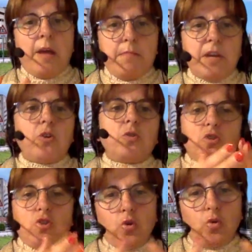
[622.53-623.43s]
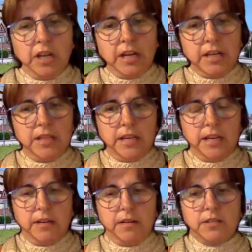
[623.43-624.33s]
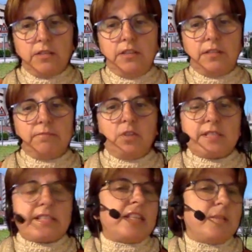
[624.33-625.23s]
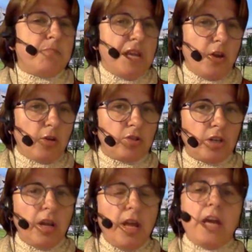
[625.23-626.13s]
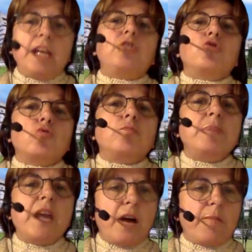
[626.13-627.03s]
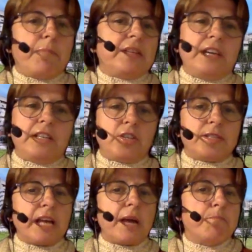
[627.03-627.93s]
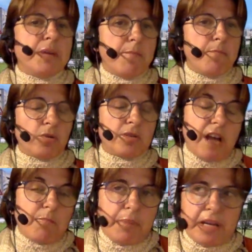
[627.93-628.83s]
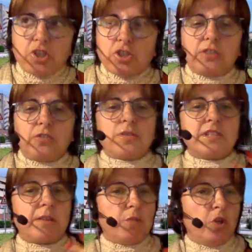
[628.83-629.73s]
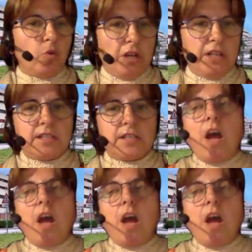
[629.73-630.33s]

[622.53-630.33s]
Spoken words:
Because during the study period, it should be happen that some people, some patient or some units